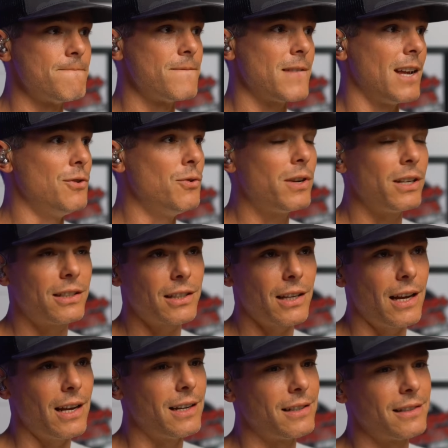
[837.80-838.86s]
And you could
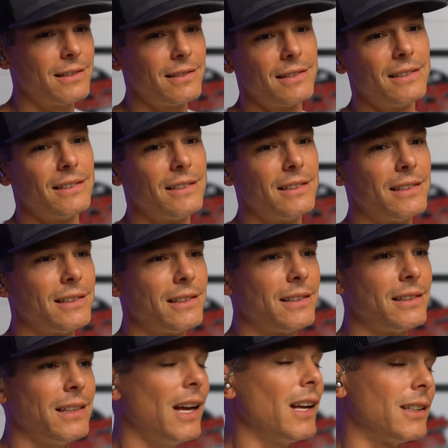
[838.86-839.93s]
say,
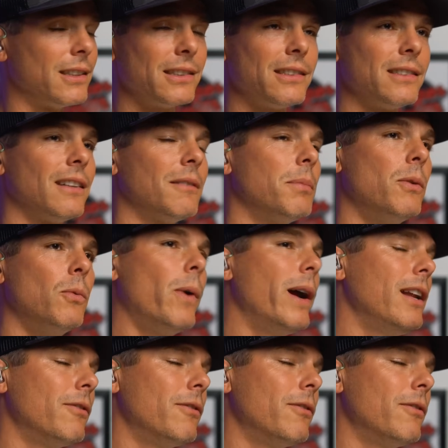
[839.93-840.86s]
yes, I've been waiting